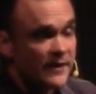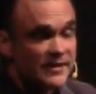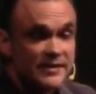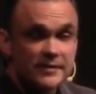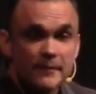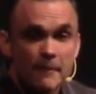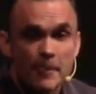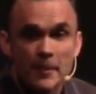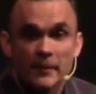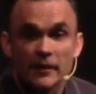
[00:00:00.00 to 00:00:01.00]
And he says,
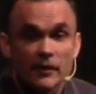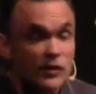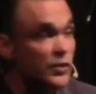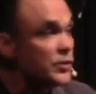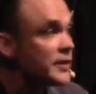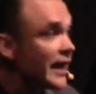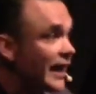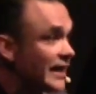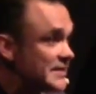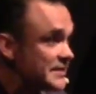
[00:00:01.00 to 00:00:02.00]
you
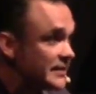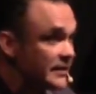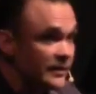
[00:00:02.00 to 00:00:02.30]
guys